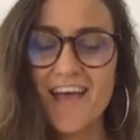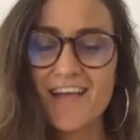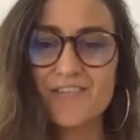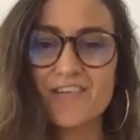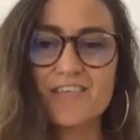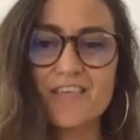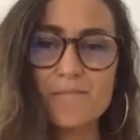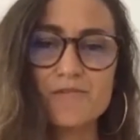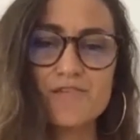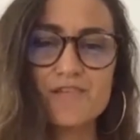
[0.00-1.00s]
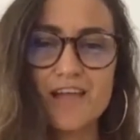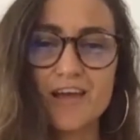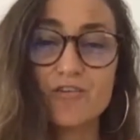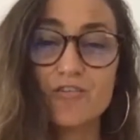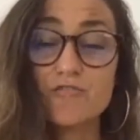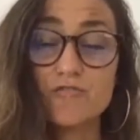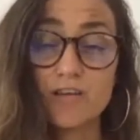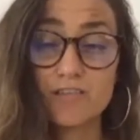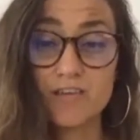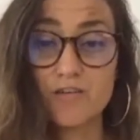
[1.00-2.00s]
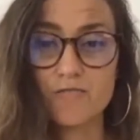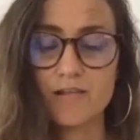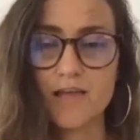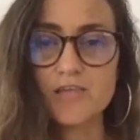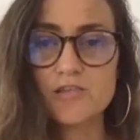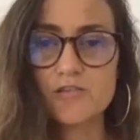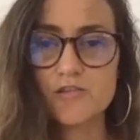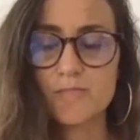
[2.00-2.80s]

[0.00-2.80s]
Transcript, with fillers: And so assumptions are like constricting your relationship.